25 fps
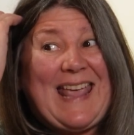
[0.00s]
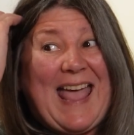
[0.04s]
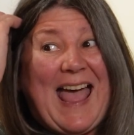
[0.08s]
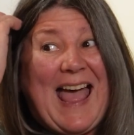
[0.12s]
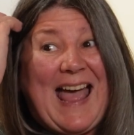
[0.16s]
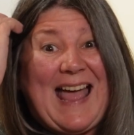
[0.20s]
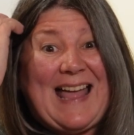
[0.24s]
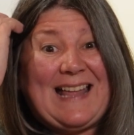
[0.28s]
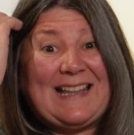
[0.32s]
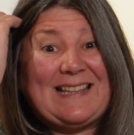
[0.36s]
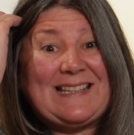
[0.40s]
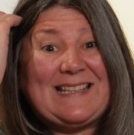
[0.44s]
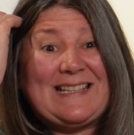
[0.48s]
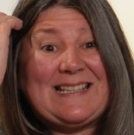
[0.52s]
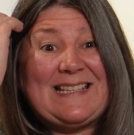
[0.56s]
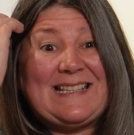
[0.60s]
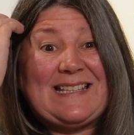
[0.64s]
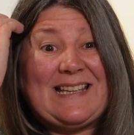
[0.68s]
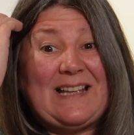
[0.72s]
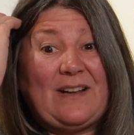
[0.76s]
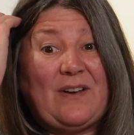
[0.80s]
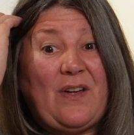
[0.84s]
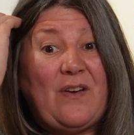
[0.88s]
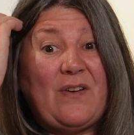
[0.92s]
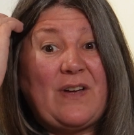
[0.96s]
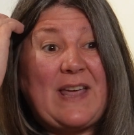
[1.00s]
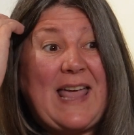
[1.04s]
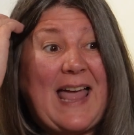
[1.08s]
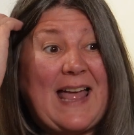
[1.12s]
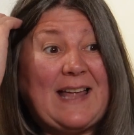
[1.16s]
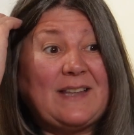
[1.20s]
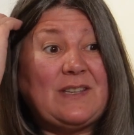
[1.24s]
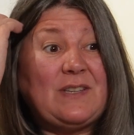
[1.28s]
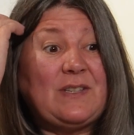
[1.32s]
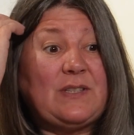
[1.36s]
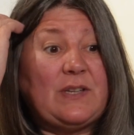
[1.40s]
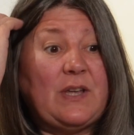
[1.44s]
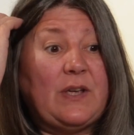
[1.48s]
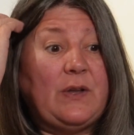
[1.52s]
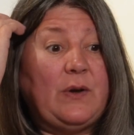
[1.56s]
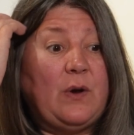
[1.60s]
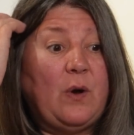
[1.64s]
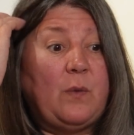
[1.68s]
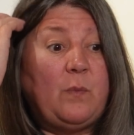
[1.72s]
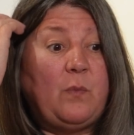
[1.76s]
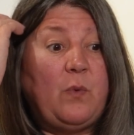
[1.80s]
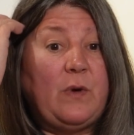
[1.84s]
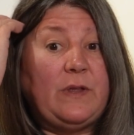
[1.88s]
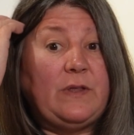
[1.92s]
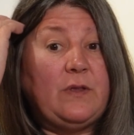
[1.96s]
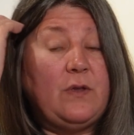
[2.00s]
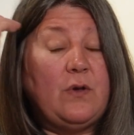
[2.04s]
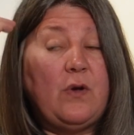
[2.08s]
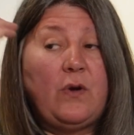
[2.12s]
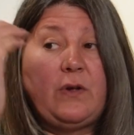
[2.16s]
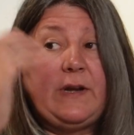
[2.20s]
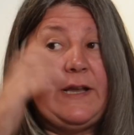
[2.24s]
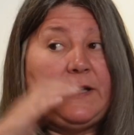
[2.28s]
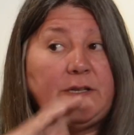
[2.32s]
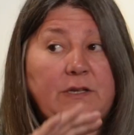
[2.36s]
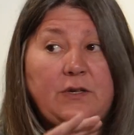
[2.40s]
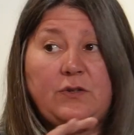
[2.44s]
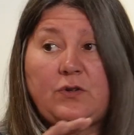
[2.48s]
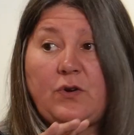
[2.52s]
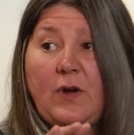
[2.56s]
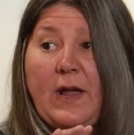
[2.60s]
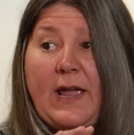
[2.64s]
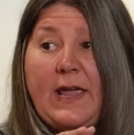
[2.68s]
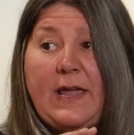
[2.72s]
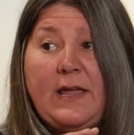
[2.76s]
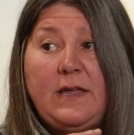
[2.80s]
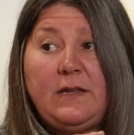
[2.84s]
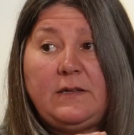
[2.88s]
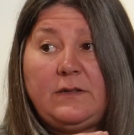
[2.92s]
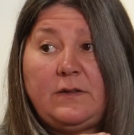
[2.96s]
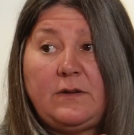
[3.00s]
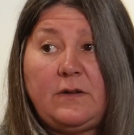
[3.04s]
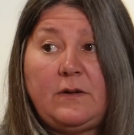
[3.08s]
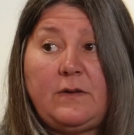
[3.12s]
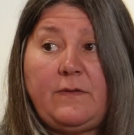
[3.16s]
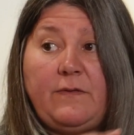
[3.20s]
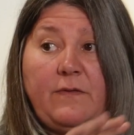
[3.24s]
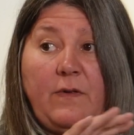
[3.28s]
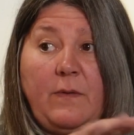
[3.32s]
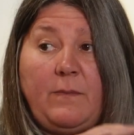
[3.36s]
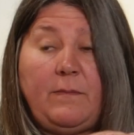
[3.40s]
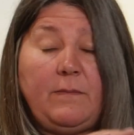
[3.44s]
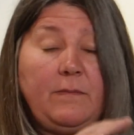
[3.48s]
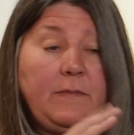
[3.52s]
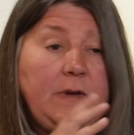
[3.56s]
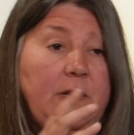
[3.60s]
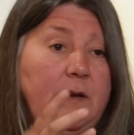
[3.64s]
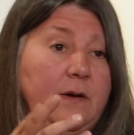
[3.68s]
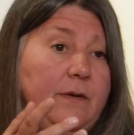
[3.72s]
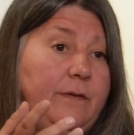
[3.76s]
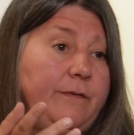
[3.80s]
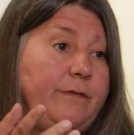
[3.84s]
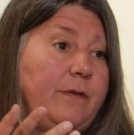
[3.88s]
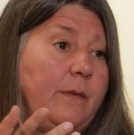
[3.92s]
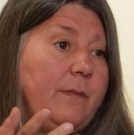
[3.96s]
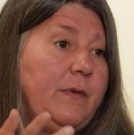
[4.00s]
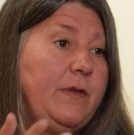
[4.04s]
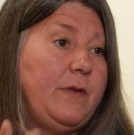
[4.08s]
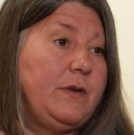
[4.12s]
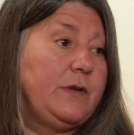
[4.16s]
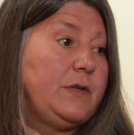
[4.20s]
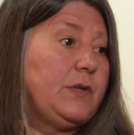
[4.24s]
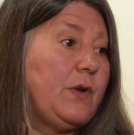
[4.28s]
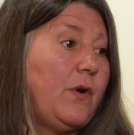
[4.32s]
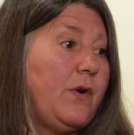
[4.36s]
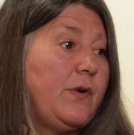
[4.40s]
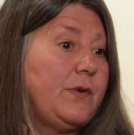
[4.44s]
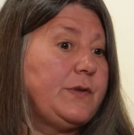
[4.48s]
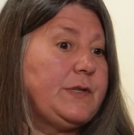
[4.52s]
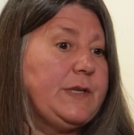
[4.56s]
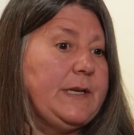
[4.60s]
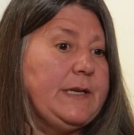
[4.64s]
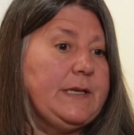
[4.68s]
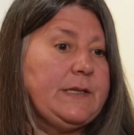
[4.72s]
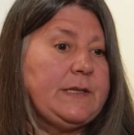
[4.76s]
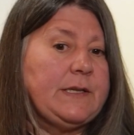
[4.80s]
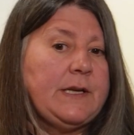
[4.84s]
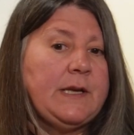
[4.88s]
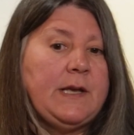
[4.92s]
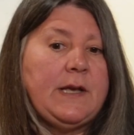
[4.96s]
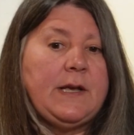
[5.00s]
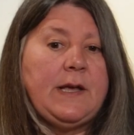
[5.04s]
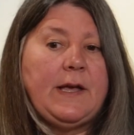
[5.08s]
cats. A lot of cats turn up with no litter trays from other sources.